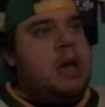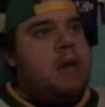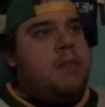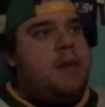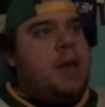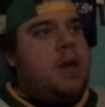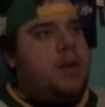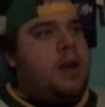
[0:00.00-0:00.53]

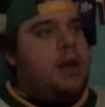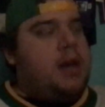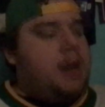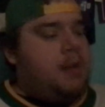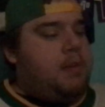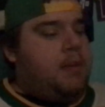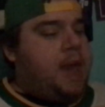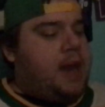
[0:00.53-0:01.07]
But anyway,
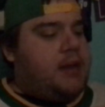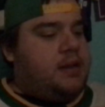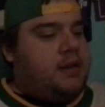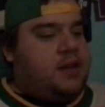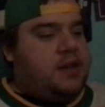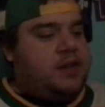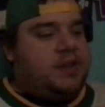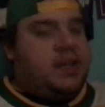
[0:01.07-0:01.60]
coming back to
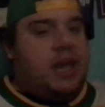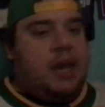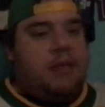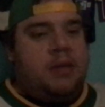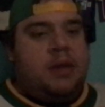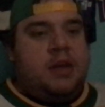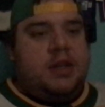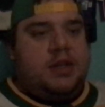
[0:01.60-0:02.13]
this
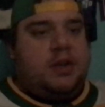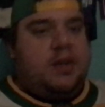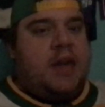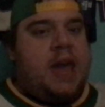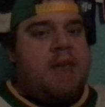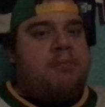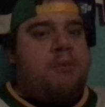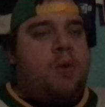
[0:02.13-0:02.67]
game. So at
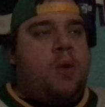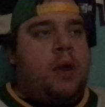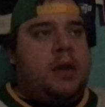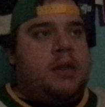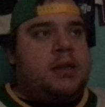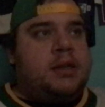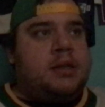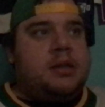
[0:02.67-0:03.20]
that
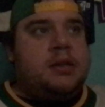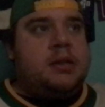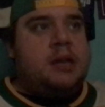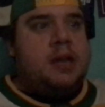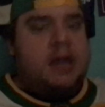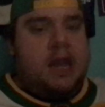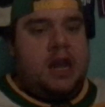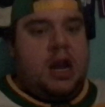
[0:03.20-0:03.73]
point,
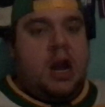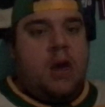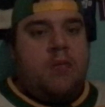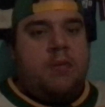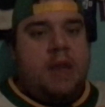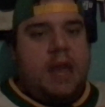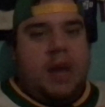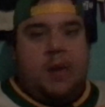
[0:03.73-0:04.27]
you know,
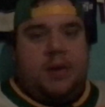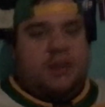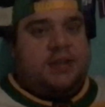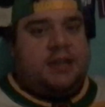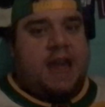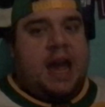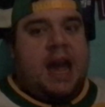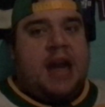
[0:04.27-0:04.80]
it
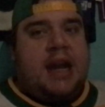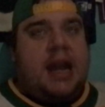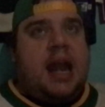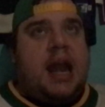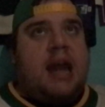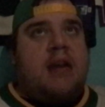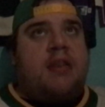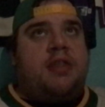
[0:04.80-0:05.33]
was tied
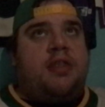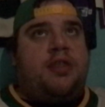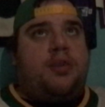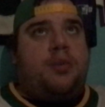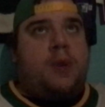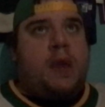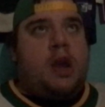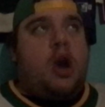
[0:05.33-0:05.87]
at
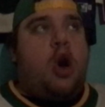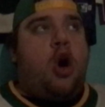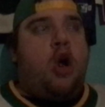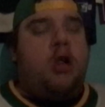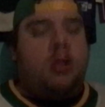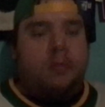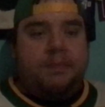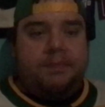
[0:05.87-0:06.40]

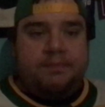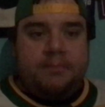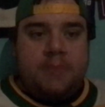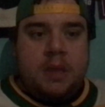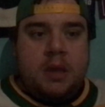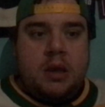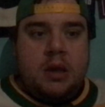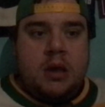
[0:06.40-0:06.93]
3-3.
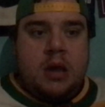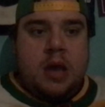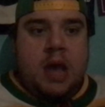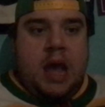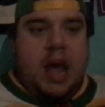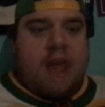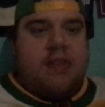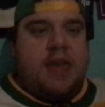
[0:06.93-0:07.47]

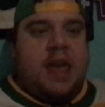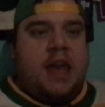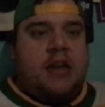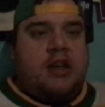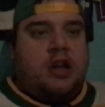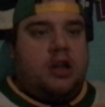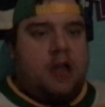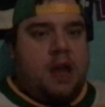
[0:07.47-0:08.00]
And
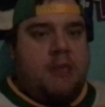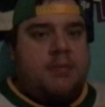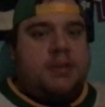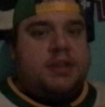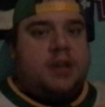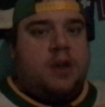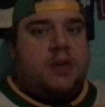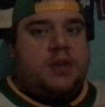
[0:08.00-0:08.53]
then
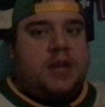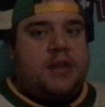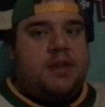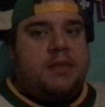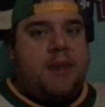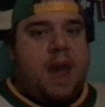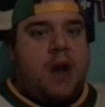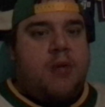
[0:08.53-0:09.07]
Columbus goes on
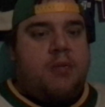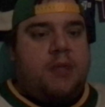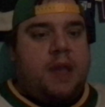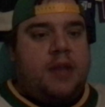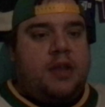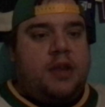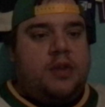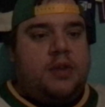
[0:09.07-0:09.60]
the power
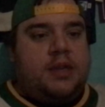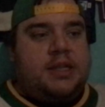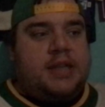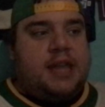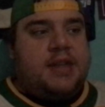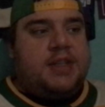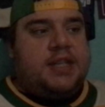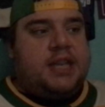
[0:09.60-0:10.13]
play literally
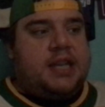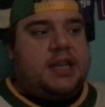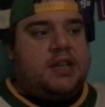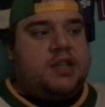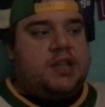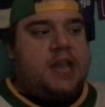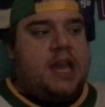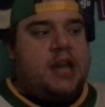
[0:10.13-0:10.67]
10
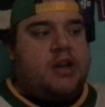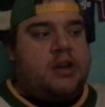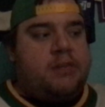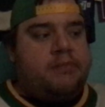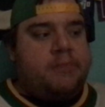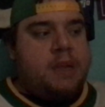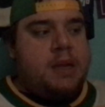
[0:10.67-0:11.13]
seconds later.